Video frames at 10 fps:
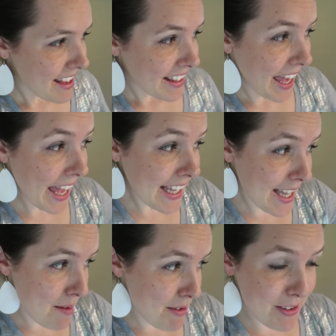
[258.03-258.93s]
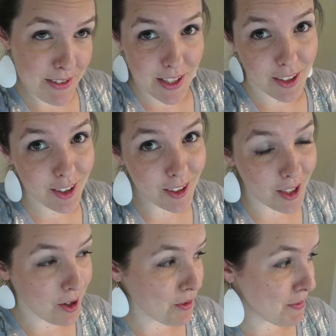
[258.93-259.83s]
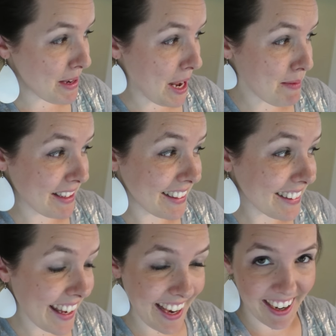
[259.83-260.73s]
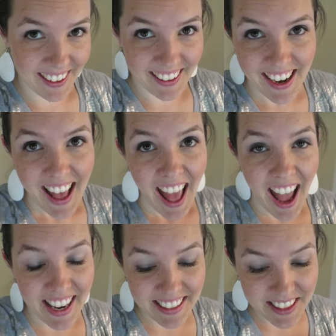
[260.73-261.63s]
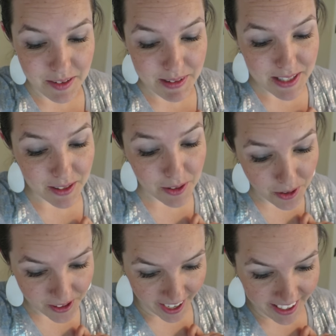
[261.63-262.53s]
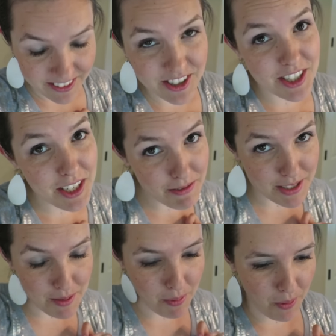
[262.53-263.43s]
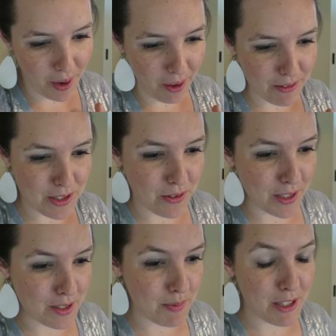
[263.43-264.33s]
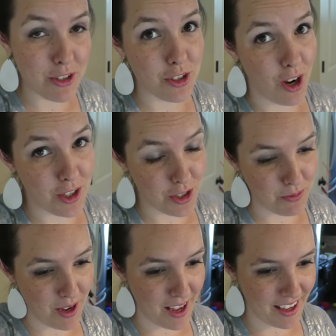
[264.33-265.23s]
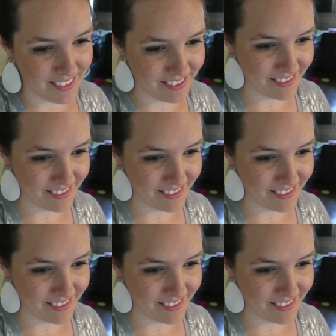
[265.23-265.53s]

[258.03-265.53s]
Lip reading: Caleb, if he was a girl, would have been named Claire. And little Miss Laura, if she was a boy, was going to be Joshua.